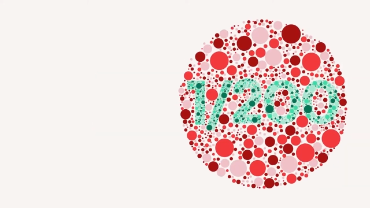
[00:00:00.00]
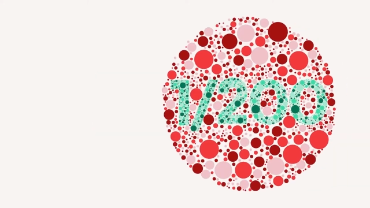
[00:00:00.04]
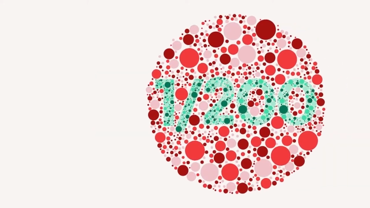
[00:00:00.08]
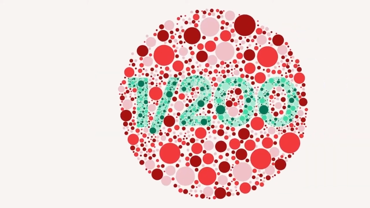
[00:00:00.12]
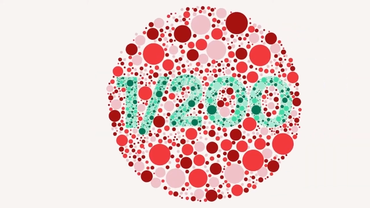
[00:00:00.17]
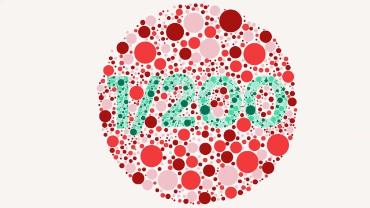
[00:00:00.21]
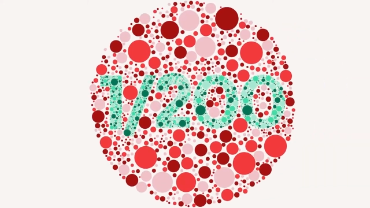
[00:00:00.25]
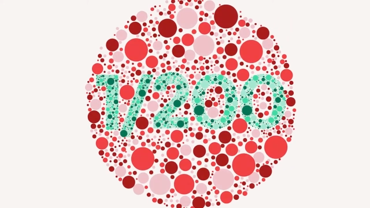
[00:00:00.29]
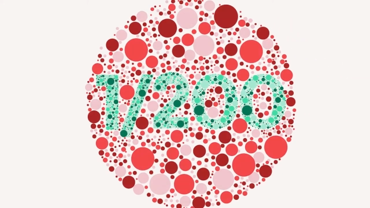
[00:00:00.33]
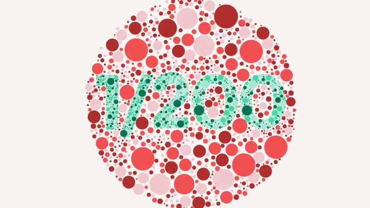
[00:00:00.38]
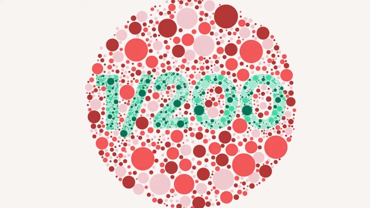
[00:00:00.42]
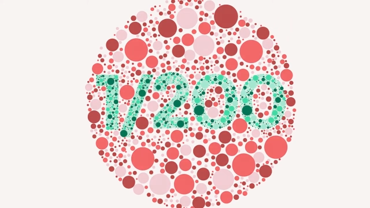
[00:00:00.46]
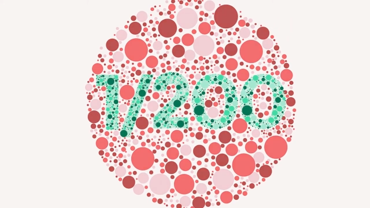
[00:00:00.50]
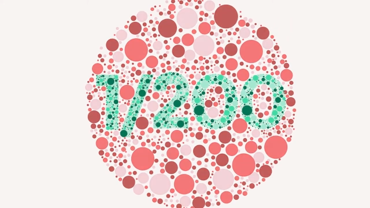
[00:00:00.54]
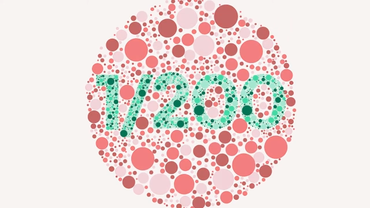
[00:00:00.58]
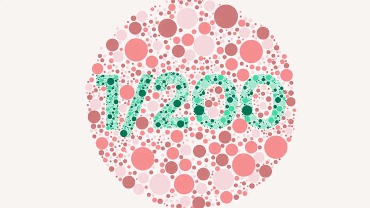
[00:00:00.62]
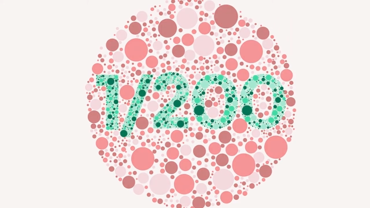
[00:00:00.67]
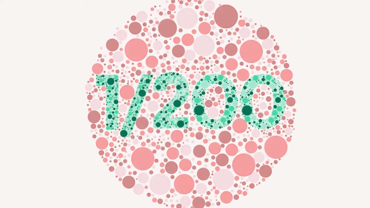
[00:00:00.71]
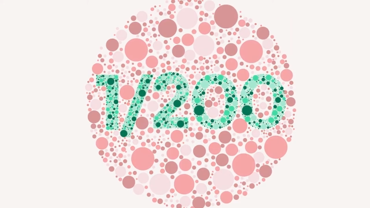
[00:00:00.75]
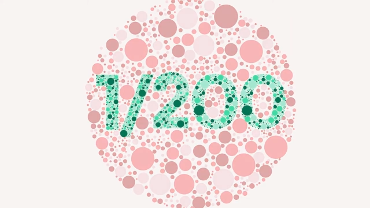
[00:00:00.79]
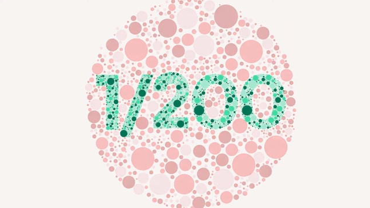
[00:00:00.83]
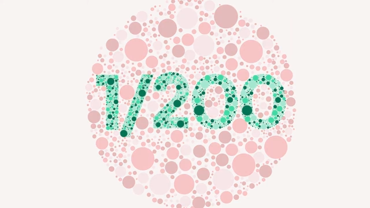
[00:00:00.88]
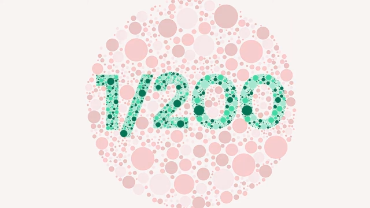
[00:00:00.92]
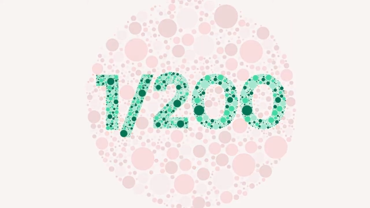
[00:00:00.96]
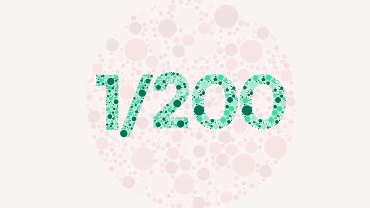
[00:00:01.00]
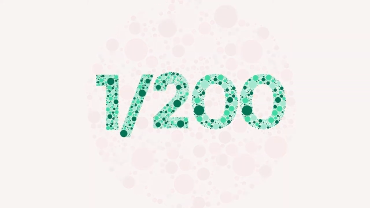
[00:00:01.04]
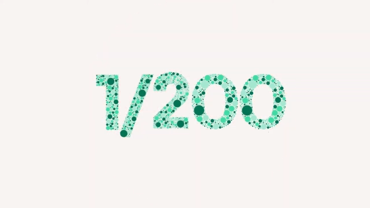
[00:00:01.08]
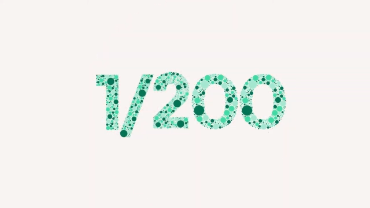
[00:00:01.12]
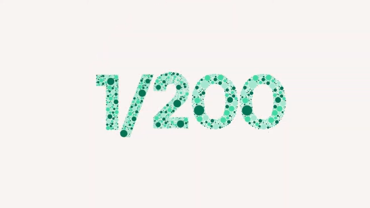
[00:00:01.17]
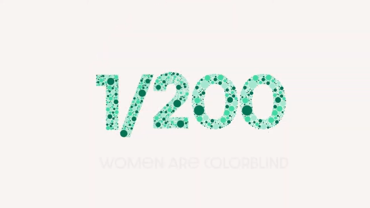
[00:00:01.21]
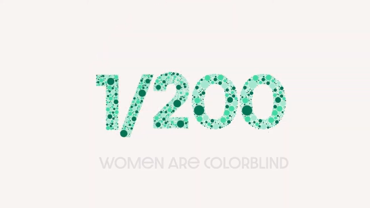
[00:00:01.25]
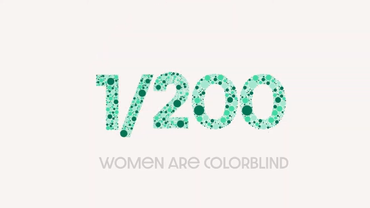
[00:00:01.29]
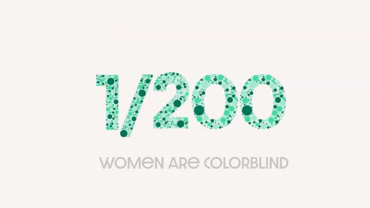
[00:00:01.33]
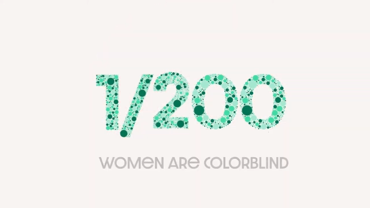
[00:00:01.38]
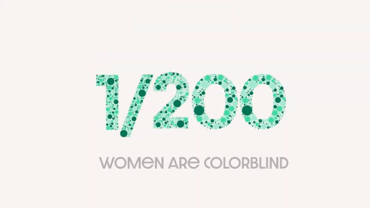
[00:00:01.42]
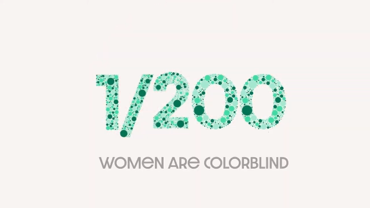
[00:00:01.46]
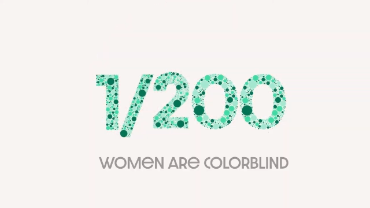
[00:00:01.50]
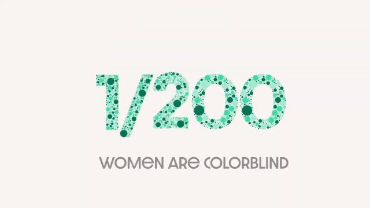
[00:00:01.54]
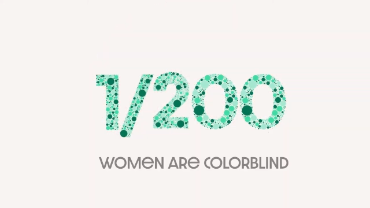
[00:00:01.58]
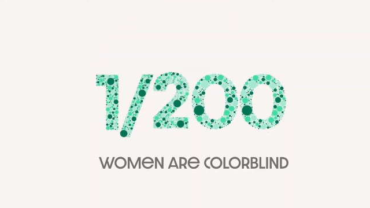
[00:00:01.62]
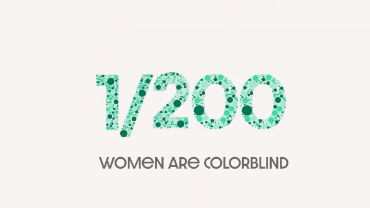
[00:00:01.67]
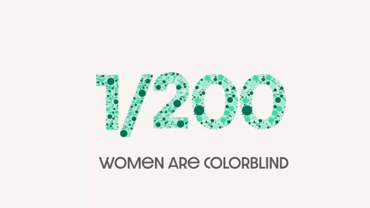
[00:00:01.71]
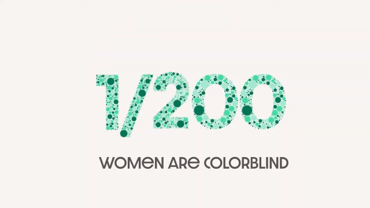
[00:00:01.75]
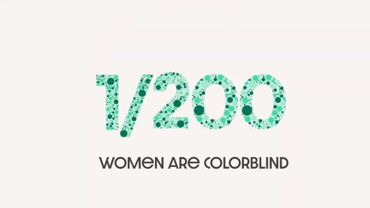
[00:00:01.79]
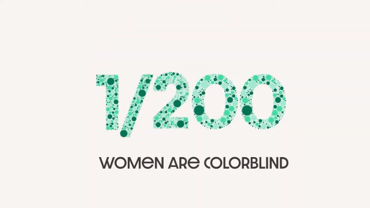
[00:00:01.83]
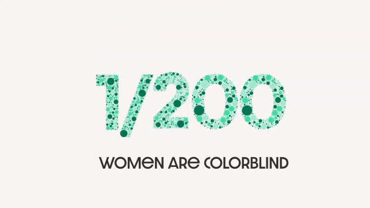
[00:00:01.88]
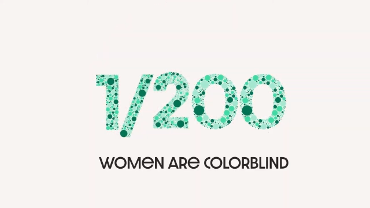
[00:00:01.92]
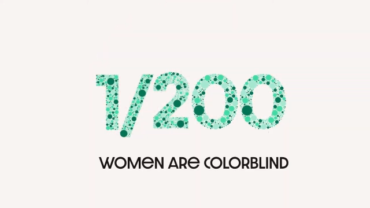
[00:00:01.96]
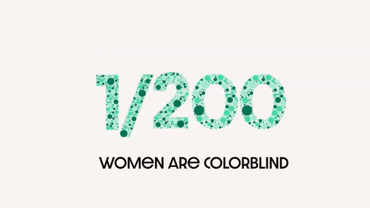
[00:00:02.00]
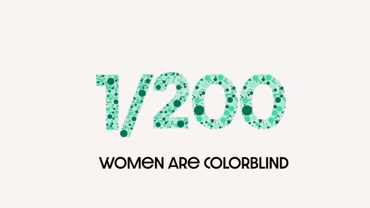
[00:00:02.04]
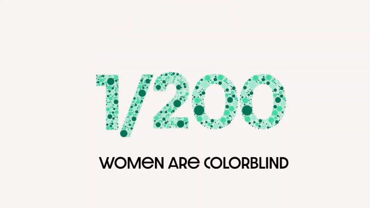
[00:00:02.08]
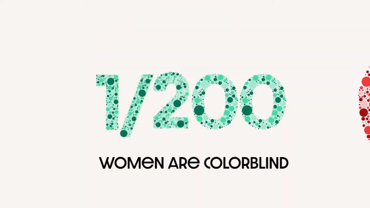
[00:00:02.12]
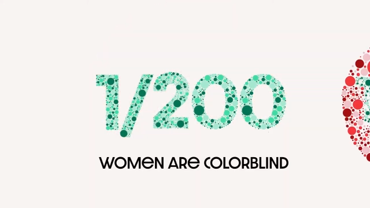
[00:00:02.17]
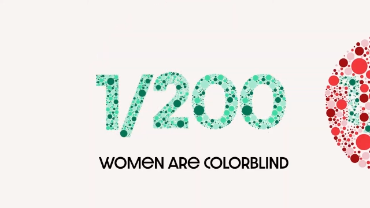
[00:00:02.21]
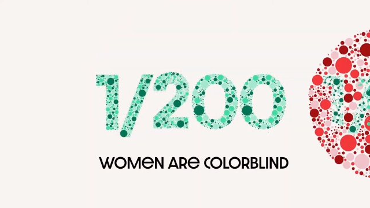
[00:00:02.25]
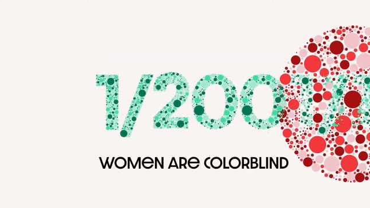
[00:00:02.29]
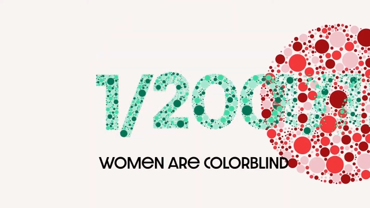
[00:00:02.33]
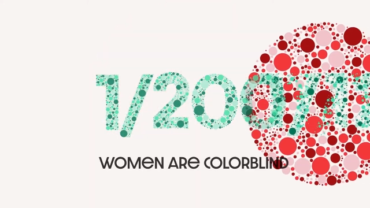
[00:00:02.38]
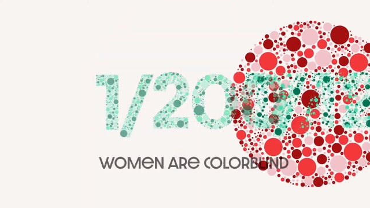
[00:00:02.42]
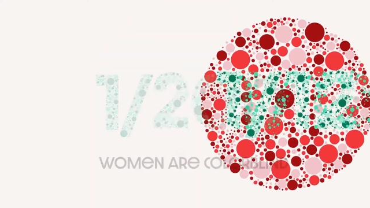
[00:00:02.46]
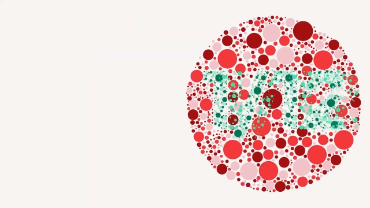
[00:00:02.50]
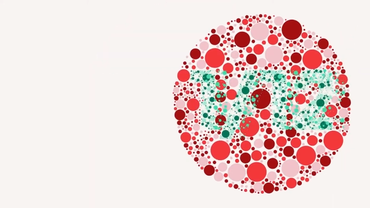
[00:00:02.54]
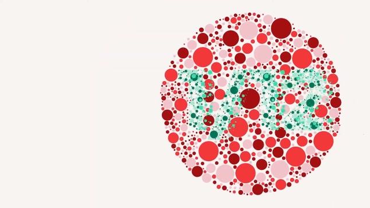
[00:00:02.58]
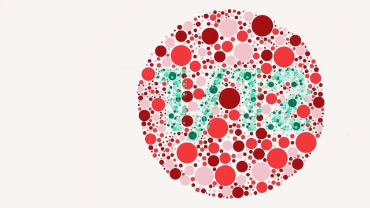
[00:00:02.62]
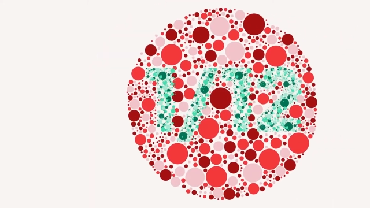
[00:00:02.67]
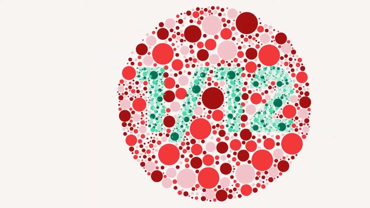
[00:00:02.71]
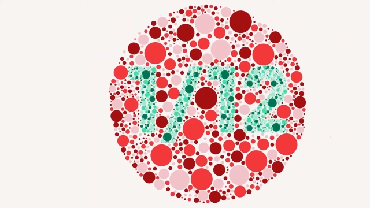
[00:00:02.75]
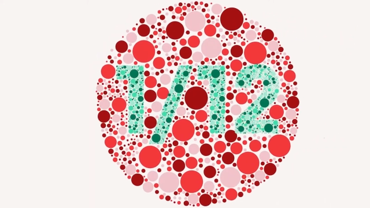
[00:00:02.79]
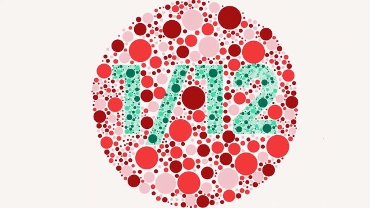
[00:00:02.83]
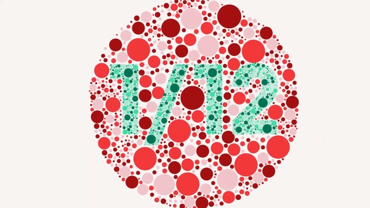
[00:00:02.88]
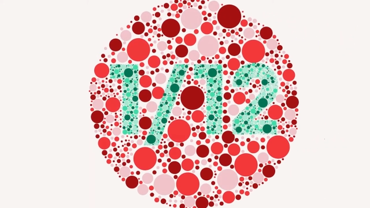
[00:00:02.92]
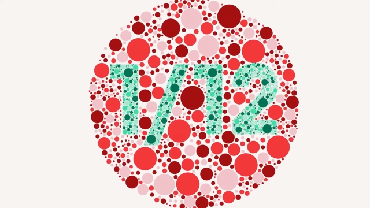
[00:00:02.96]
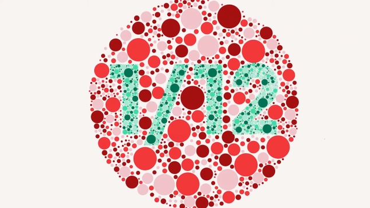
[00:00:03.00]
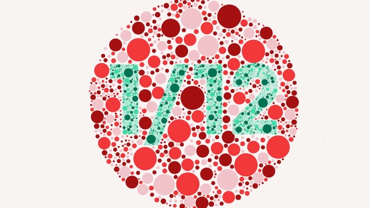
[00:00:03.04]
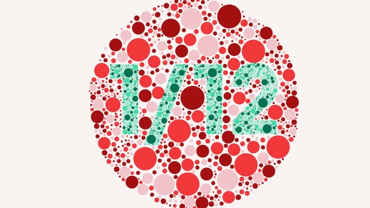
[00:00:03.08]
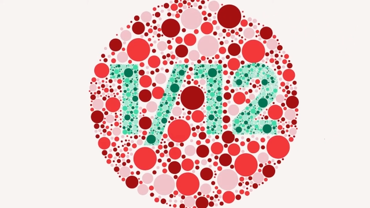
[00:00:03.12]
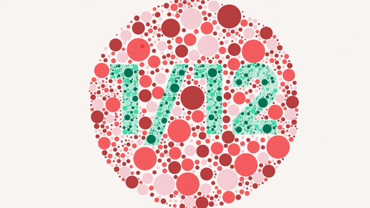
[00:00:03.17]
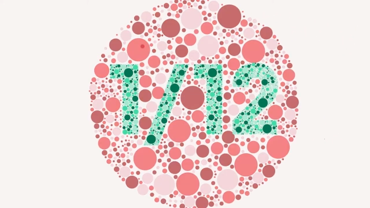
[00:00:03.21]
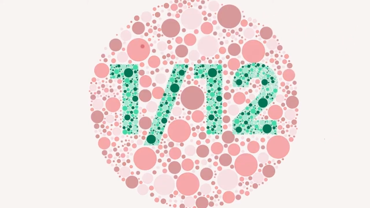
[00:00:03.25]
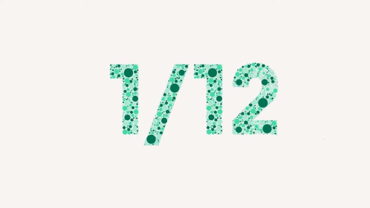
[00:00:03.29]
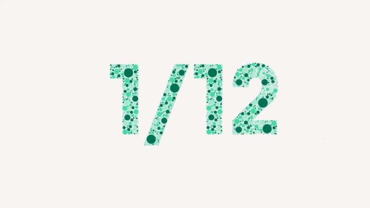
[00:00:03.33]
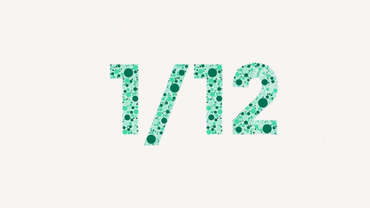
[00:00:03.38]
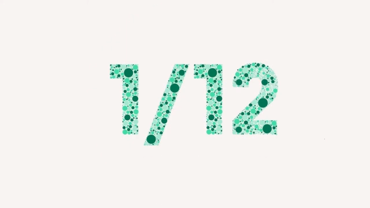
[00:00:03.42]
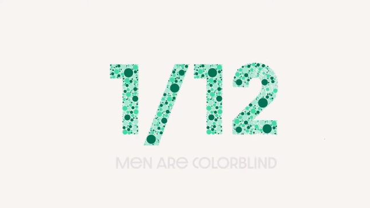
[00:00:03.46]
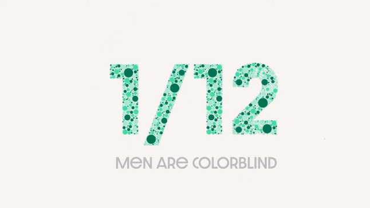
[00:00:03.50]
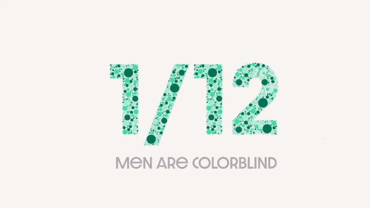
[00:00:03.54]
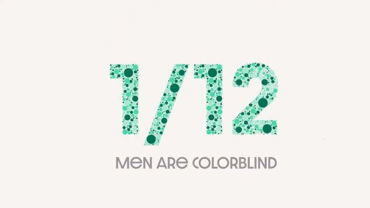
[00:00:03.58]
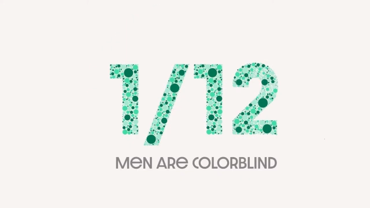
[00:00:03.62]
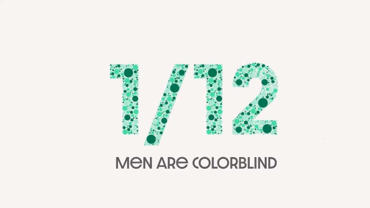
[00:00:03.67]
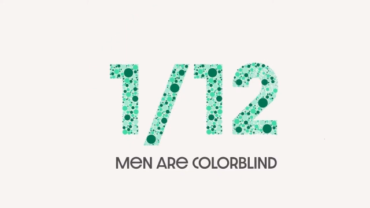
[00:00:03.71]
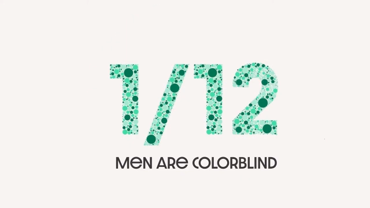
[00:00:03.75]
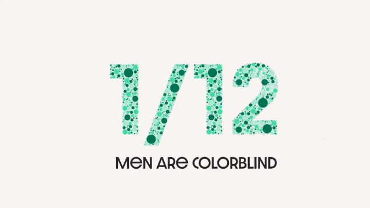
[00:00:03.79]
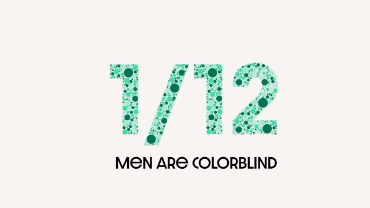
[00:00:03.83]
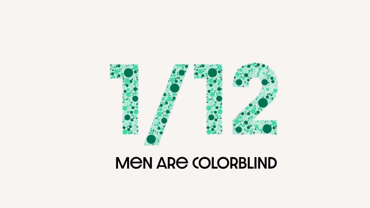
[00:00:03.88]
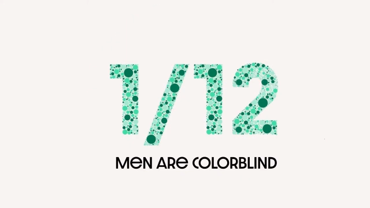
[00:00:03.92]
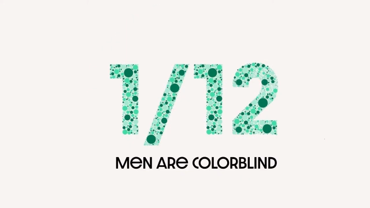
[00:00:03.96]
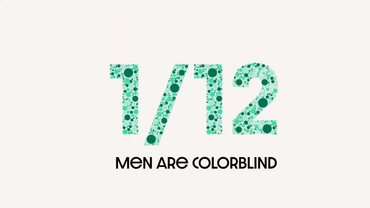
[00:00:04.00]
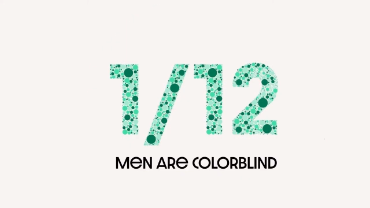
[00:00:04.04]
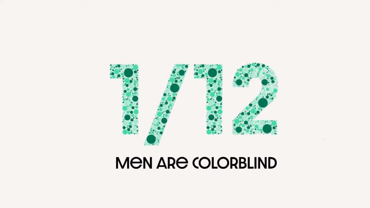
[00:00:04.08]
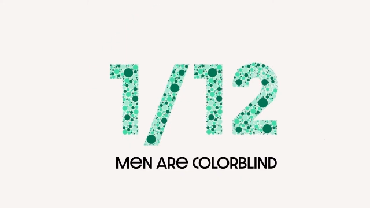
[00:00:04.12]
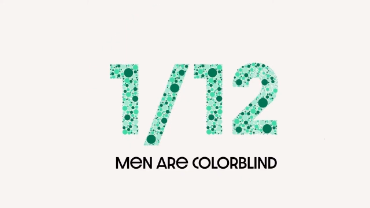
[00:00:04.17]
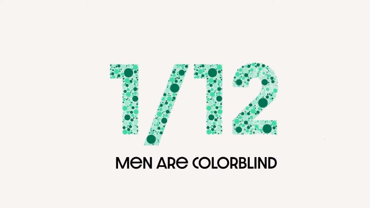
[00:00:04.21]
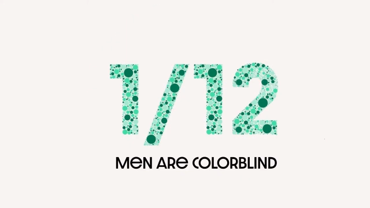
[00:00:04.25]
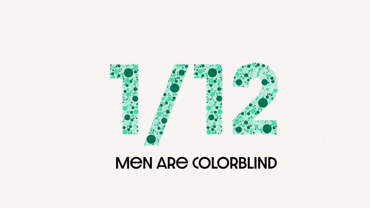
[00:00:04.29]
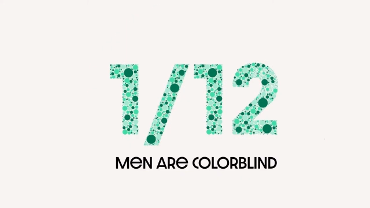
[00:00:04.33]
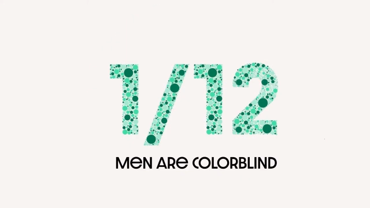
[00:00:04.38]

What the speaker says: No face is visible, so there are no lips to read.